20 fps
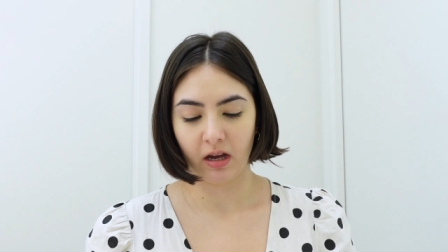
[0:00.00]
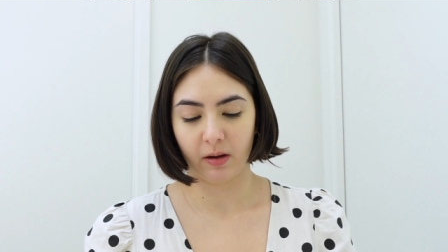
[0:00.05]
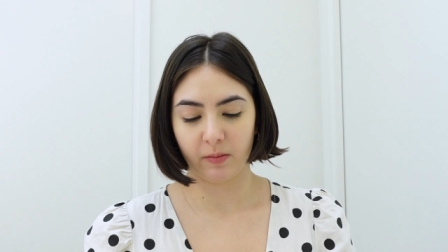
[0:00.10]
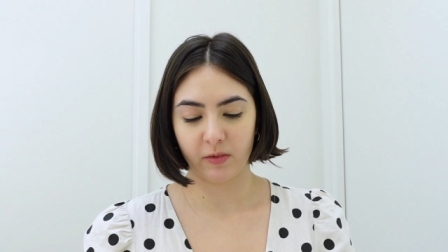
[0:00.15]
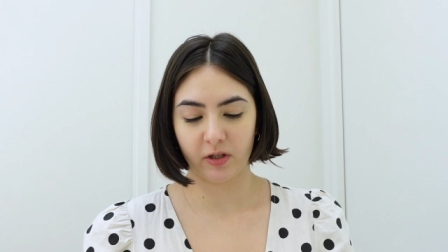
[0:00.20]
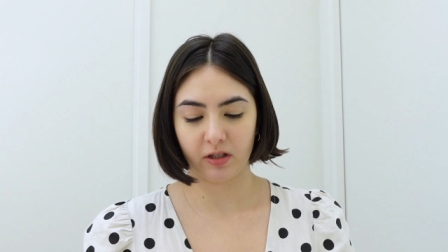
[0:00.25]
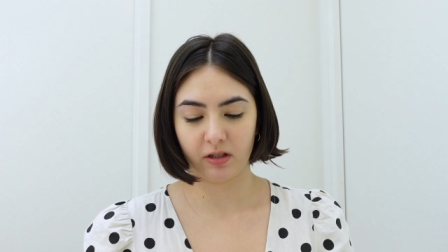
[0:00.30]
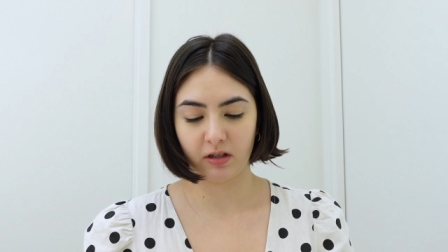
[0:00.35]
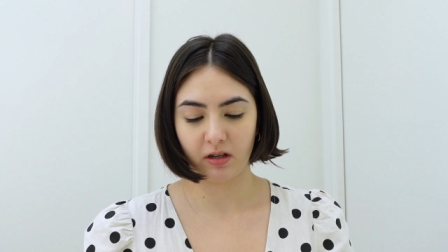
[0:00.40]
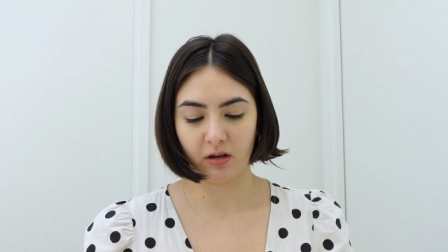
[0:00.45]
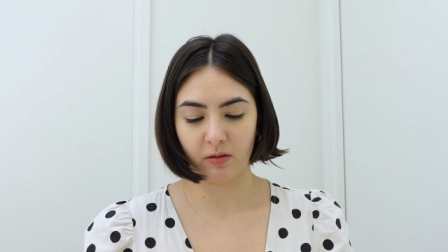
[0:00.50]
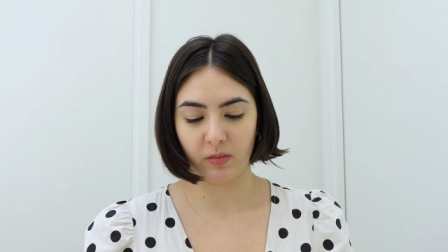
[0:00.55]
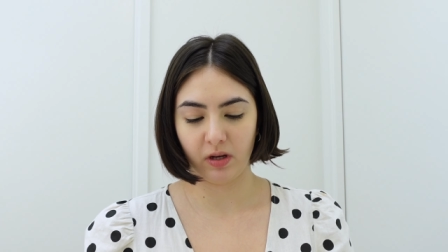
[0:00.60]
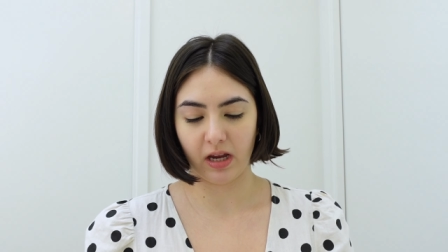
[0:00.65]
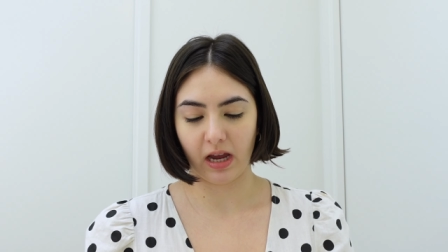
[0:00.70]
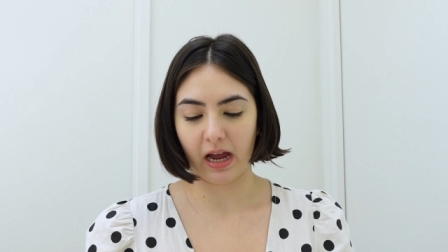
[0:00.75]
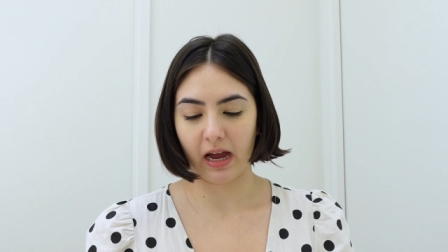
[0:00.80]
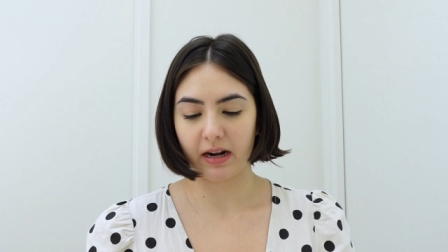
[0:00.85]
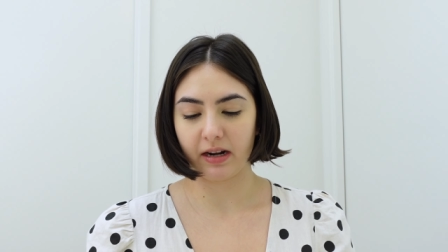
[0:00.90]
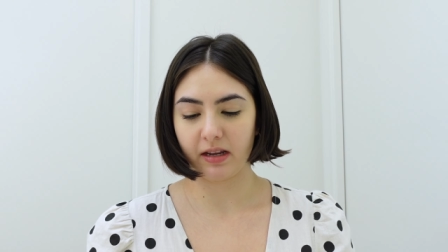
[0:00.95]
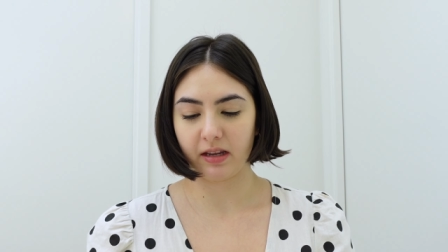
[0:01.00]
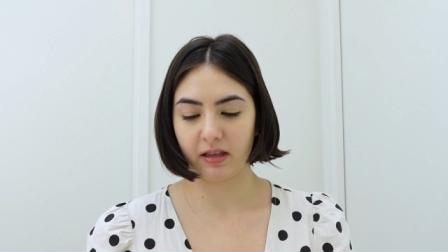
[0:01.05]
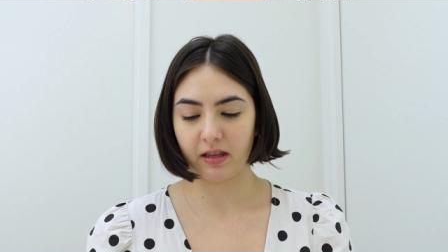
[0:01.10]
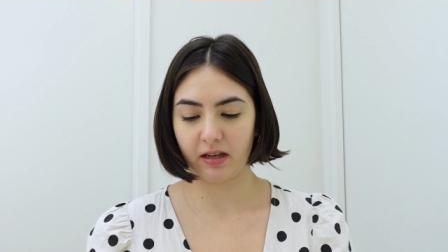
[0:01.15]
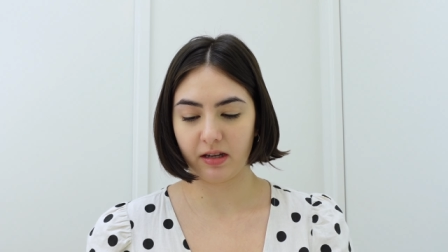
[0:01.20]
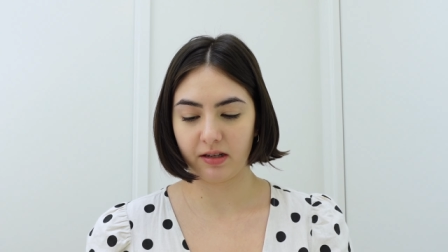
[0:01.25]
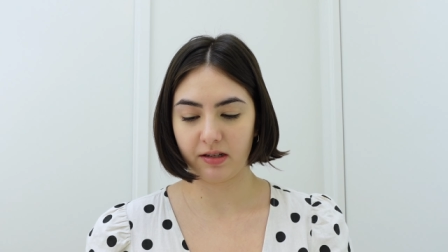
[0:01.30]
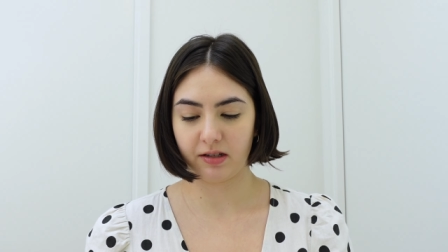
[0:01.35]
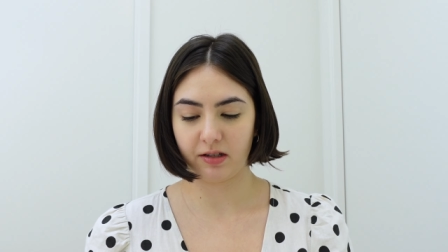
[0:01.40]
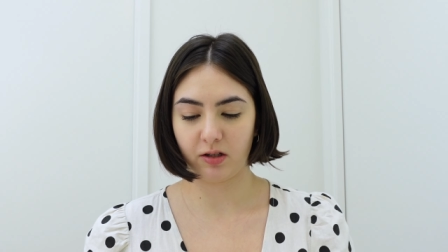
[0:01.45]
I'm just going to be adding
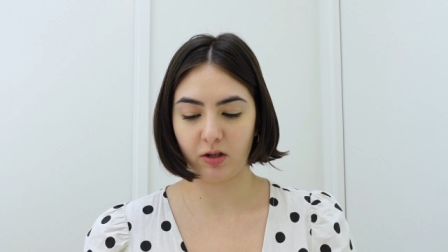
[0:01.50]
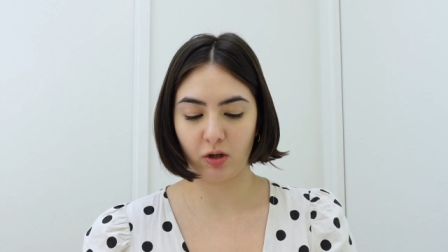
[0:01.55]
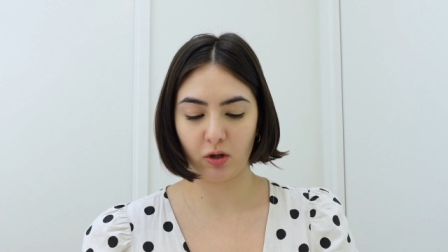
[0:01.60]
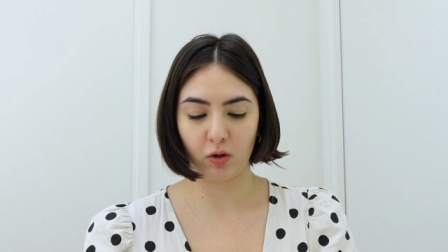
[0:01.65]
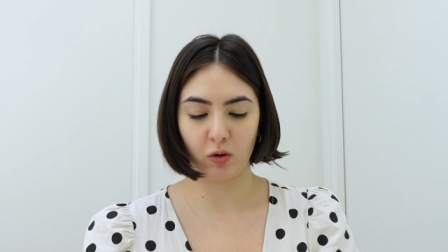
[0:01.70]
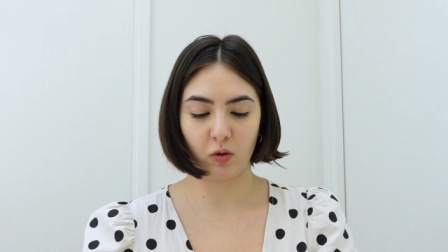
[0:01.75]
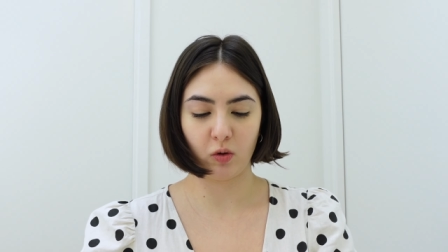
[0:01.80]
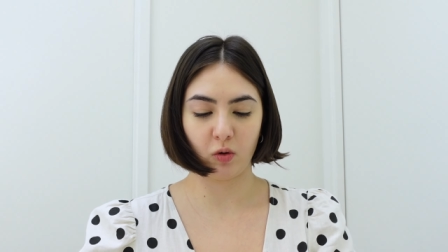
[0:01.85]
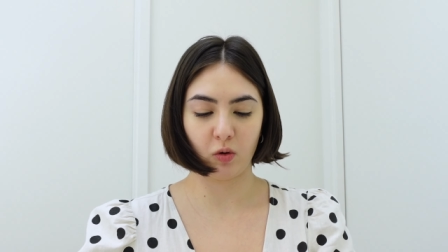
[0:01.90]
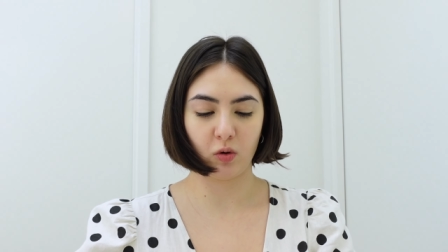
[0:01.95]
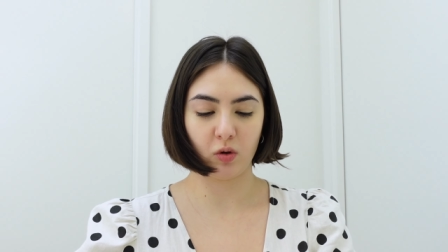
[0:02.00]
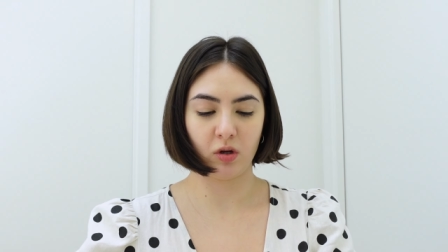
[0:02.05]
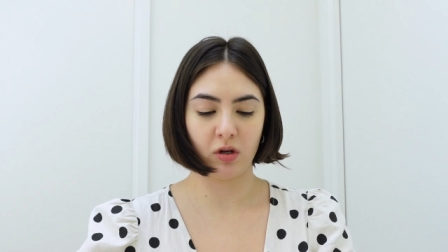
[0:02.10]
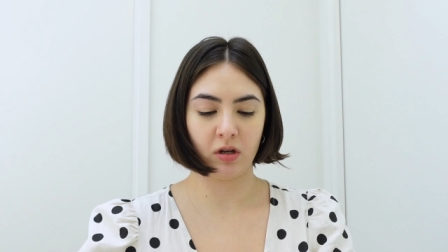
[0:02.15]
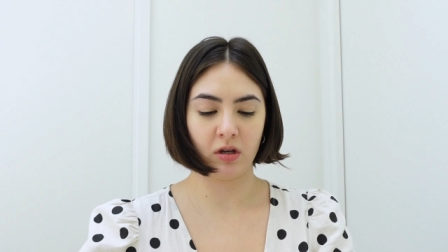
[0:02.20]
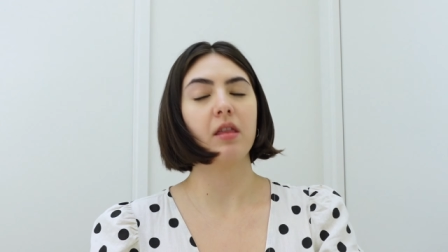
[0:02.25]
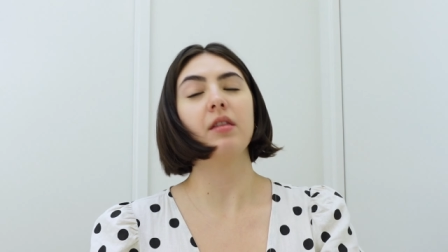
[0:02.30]
this to